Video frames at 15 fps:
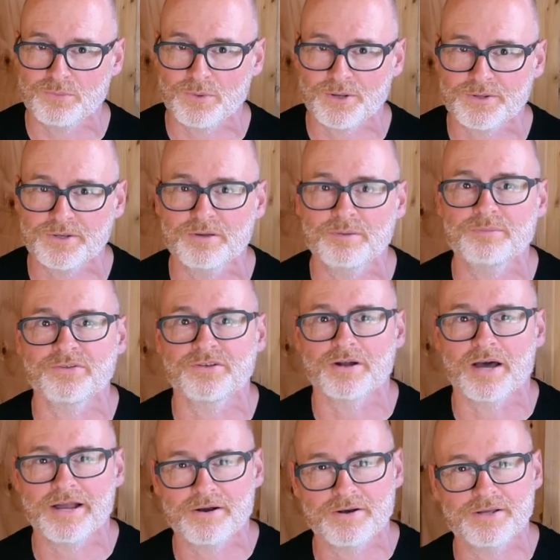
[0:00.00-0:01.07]
Williams and
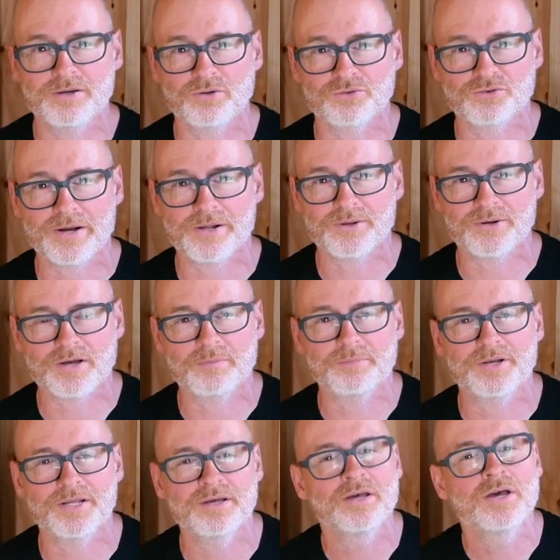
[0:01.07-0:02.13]
Iron Eagle Trailer
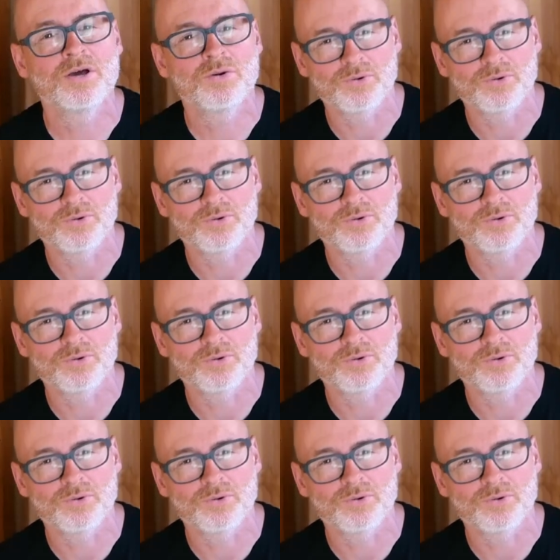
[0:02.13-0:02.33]
Company,